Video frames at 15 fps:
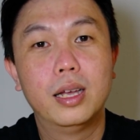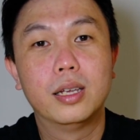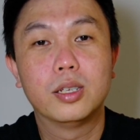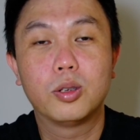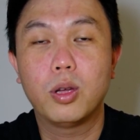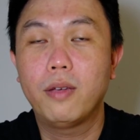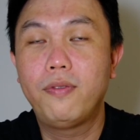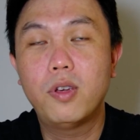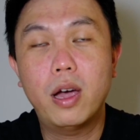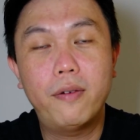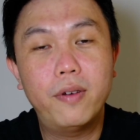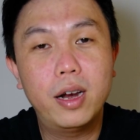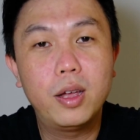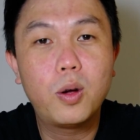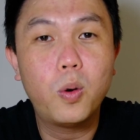So if you have
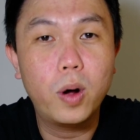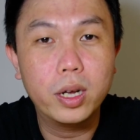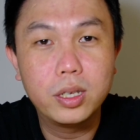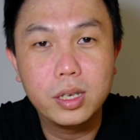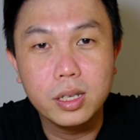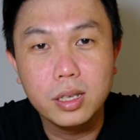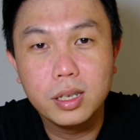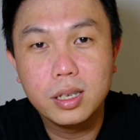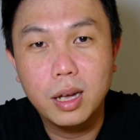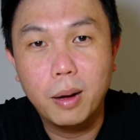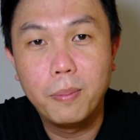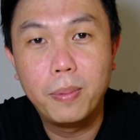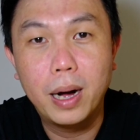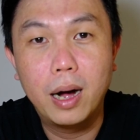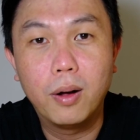any questions
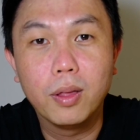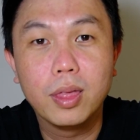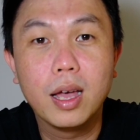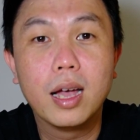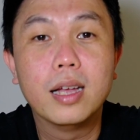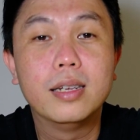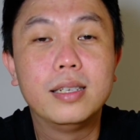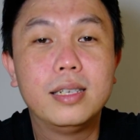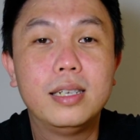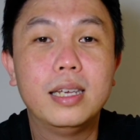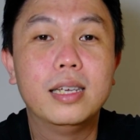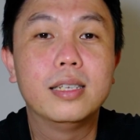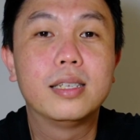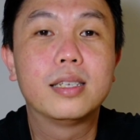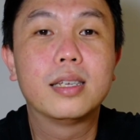about
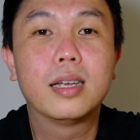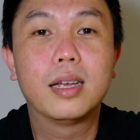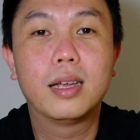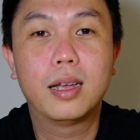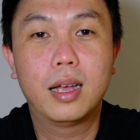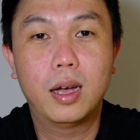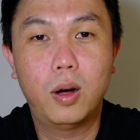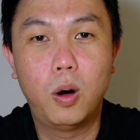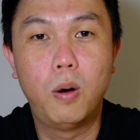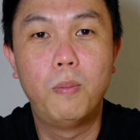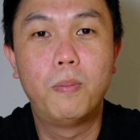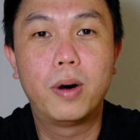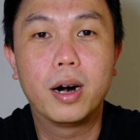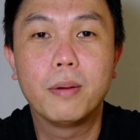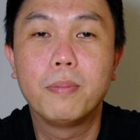this
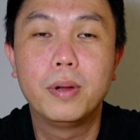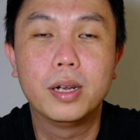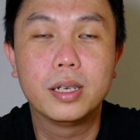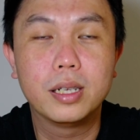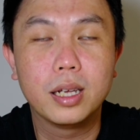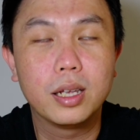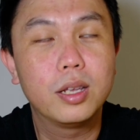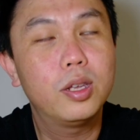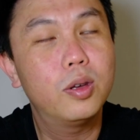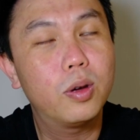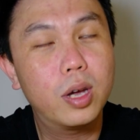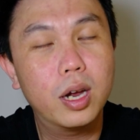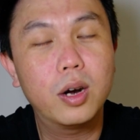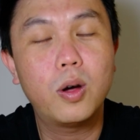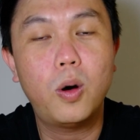home bar building, you
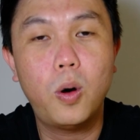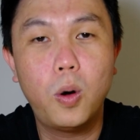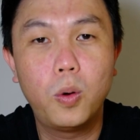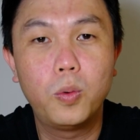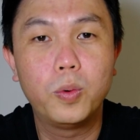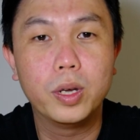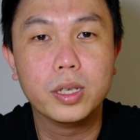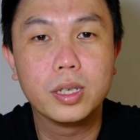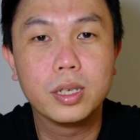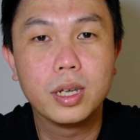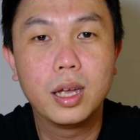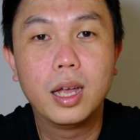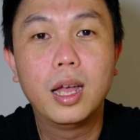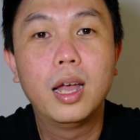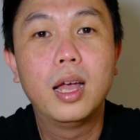can always
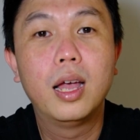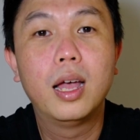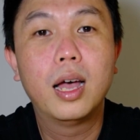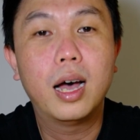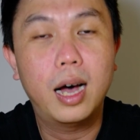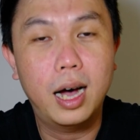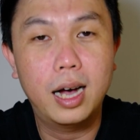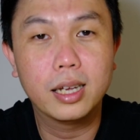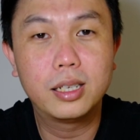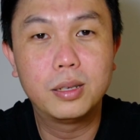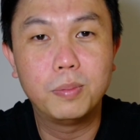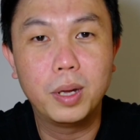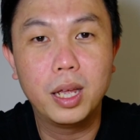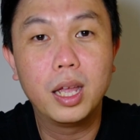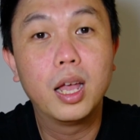ask
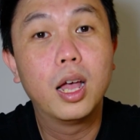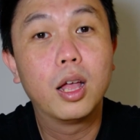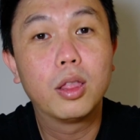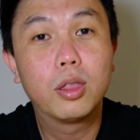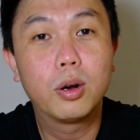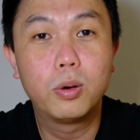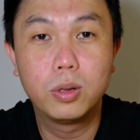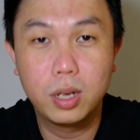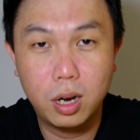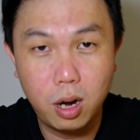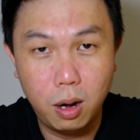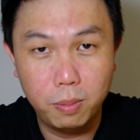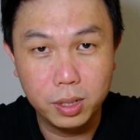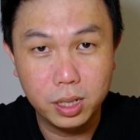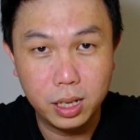me through the
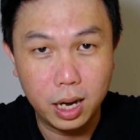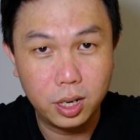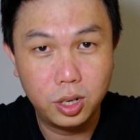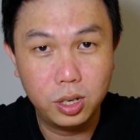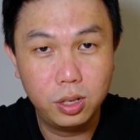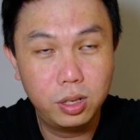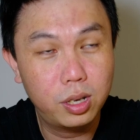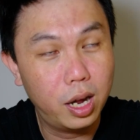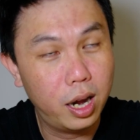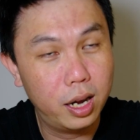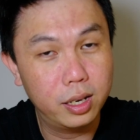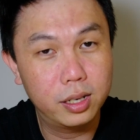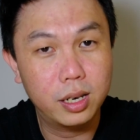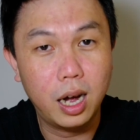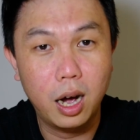comment sections
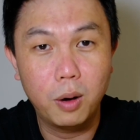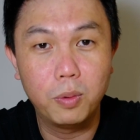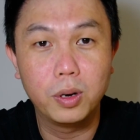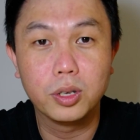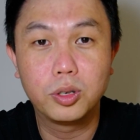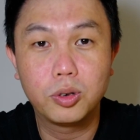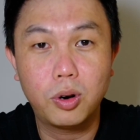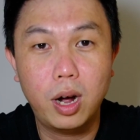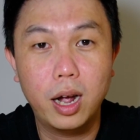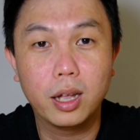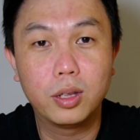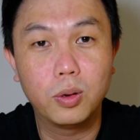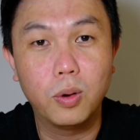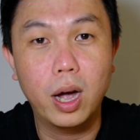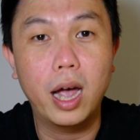and I will try
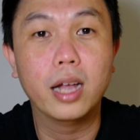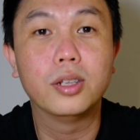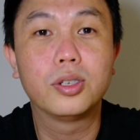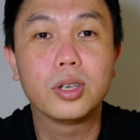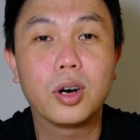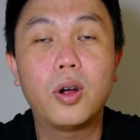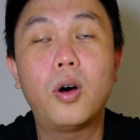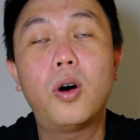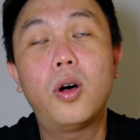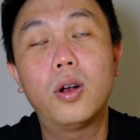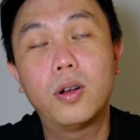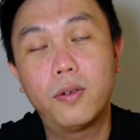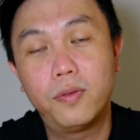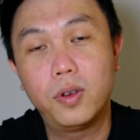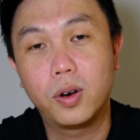to answer
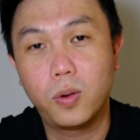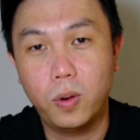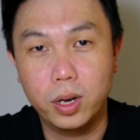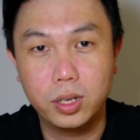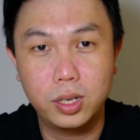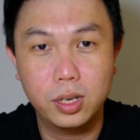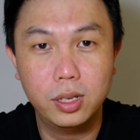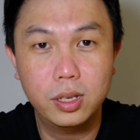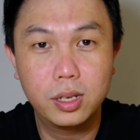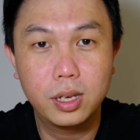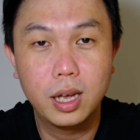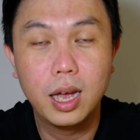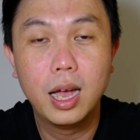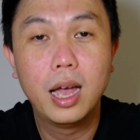all of your questions.